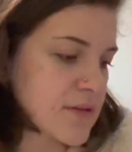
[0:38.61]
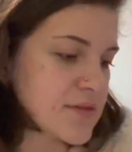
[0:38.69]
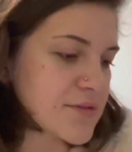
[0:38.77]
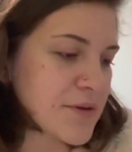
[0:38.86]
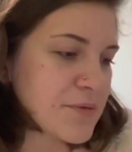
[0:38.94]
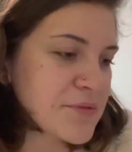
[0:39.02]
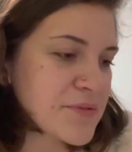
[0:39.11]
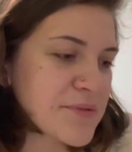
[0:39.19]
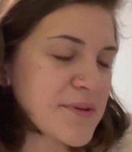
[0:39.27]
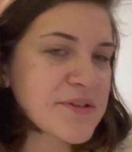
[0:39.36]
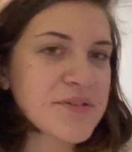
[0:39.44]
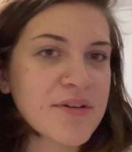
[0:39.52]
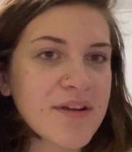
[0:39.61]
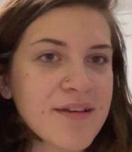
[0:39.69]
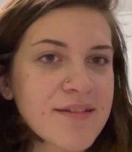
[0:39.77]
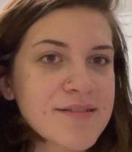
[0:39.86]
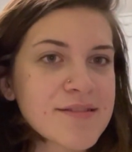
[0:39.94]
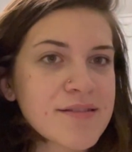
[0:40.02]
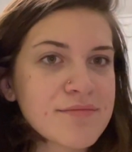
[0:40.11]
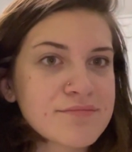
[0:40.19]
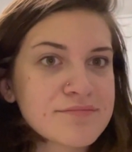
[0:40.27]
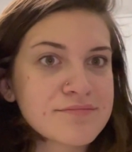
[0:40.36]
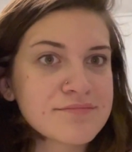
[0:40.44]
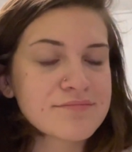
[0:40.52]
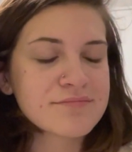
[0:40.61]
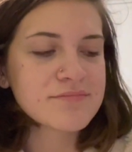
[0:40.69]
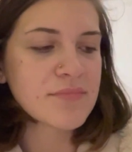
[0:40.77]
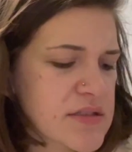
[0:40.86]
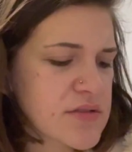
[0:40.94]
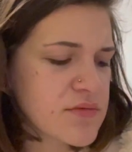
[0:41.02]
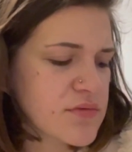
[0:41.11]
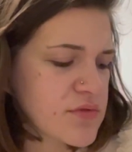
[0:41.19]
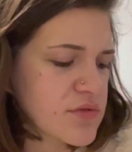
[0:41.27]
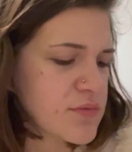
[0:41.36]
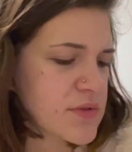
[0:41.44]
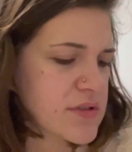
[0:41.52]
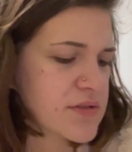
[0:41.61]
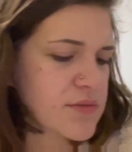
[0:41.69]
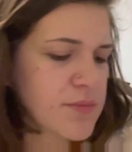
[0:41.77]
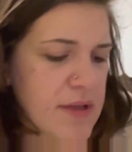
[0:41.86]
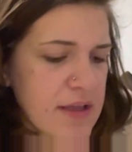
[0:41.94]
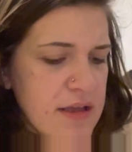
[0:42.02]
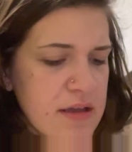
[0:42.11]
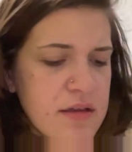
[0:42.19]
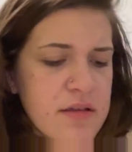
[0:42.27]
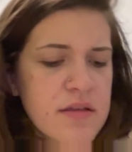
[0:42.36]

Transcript: Do I want to wear joggers? I don't know what to wear.